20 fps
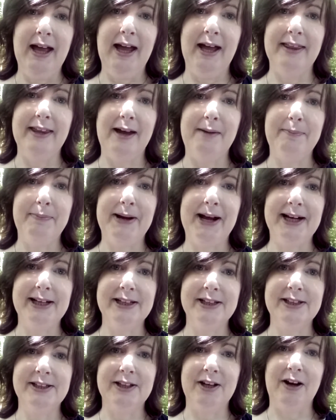And that
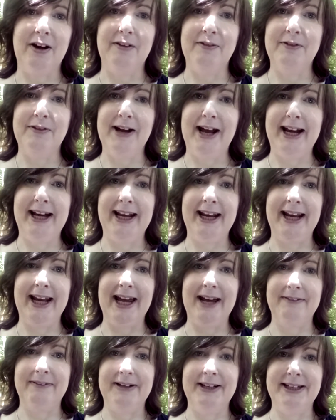practice of writing
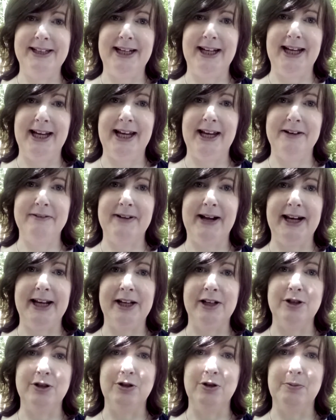every day, writing
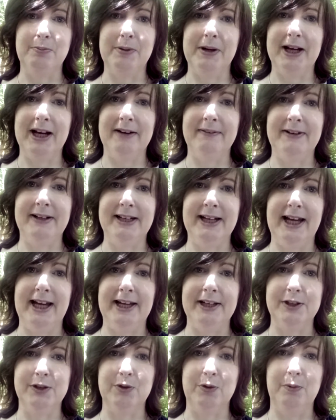in your notebook every day,
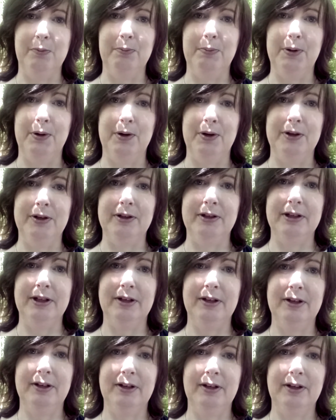is so important.
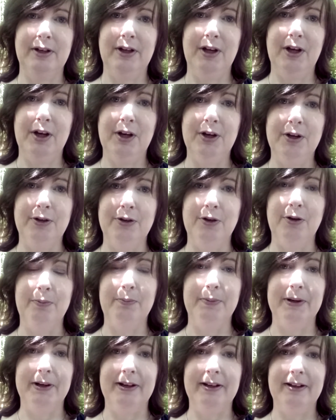Your
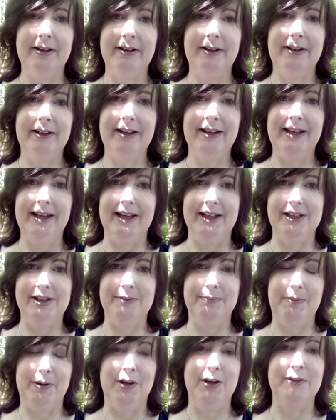notebook
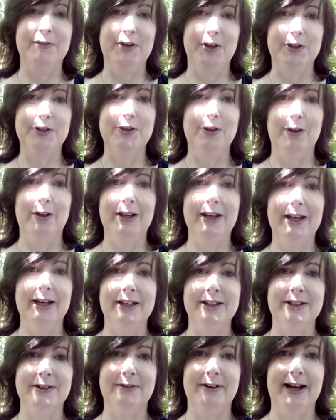is part of your toolkit
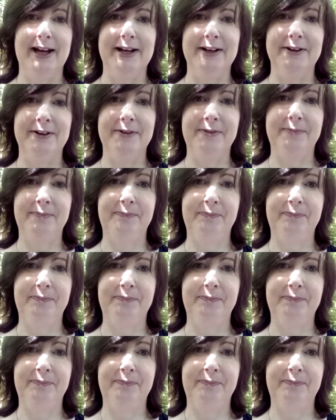as a writer.